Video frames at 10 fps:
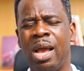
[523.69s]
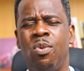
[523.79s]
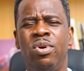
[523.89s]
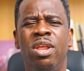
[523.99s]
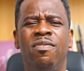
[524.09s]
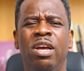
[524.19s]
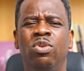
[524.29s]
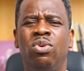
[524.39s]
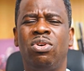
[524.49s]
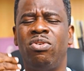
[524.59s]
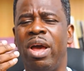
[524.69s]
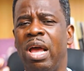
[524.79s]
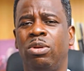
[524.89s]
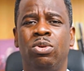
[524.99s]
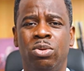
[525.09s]
And whenever you cry
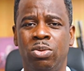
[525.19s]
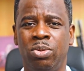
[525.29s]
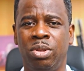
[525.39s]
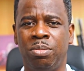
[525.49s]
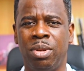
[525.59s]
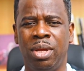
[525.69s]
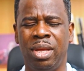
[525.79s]
out unto him,